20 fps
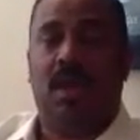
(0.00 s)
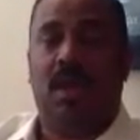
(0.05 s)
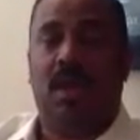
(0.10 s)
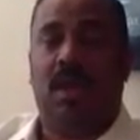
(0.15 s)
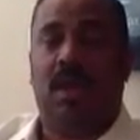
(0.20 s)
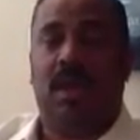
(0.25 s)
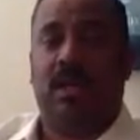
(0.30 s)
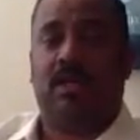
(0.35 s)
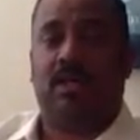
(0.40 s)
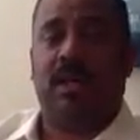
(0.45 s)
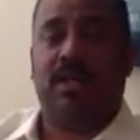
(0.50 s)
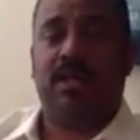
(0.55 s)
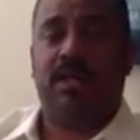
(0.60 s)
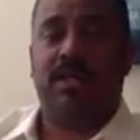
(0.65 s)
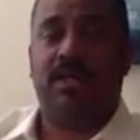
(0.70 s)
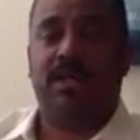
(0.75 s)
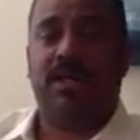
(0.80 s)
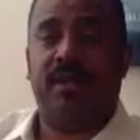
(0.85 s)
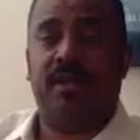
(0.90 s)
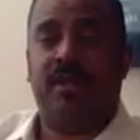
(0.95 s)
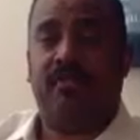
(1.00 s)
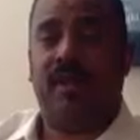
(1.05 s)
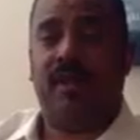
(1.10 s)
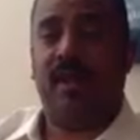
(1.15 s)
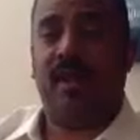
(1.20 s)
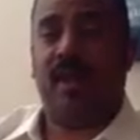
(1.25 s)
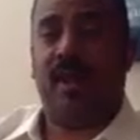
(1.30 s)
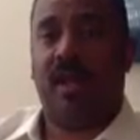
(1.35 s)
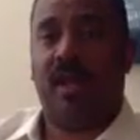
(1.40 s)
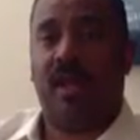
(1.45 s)
I'd like to think of our
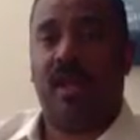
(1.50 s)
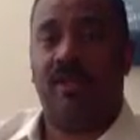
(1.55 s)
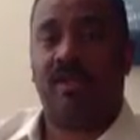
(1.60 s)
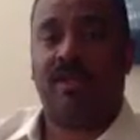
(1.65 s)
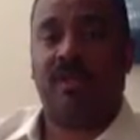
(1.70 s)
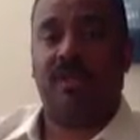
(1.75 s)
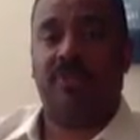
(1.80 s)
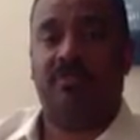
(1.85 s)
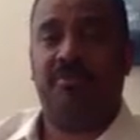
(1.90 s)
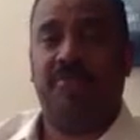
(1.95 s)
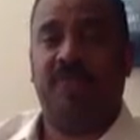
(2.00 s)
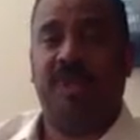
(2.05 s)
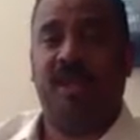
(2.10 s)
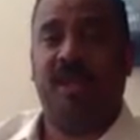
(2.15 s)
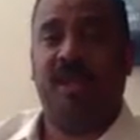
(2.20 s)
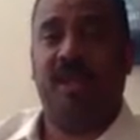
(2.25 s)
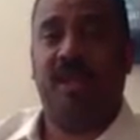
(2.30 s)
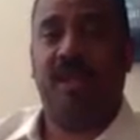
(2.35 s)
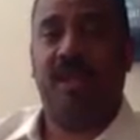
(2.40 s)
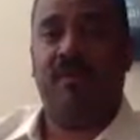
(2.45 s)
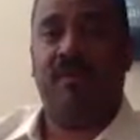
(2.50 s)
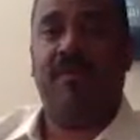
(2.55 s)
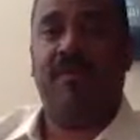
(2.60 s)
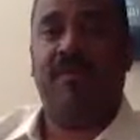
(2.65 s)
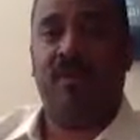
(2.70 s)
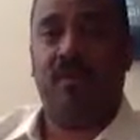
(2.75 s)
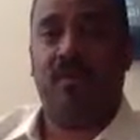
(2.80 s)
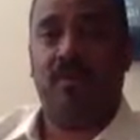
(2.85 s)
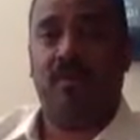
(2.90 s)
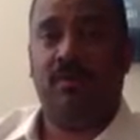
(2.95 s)
glass as being half
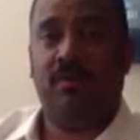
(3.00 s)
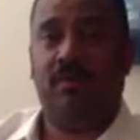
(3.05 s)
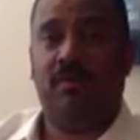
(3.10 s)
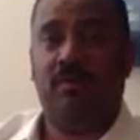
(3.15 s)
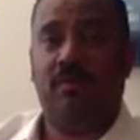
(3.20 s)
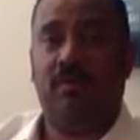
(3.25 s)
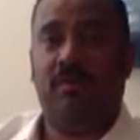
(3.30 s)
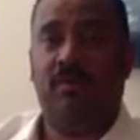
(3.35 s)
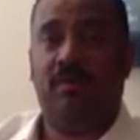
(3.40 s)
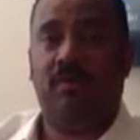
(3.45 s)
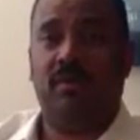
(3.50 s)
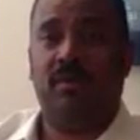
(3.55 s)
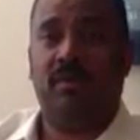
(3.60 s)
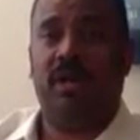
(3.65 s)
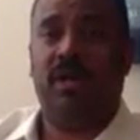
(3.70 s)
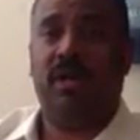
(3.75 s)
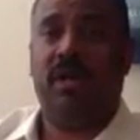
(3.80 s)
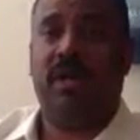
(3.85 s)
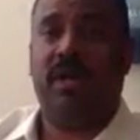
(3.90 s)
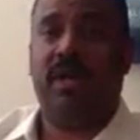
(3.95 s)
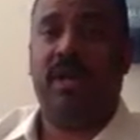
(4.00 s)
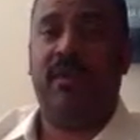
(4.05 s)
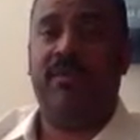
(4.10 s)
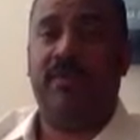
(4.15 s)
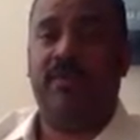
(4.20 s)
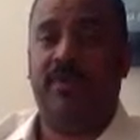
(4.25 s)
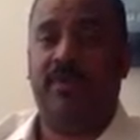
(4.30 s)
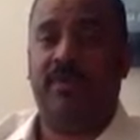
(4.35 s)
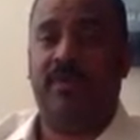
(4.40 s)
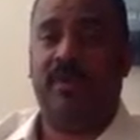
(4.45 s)
full and not half
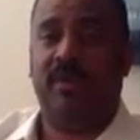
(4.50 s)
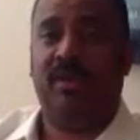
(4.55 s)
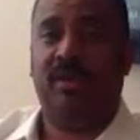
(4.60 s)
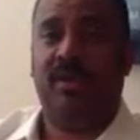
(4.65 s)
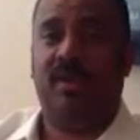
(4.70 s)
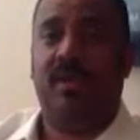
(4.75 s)
empty.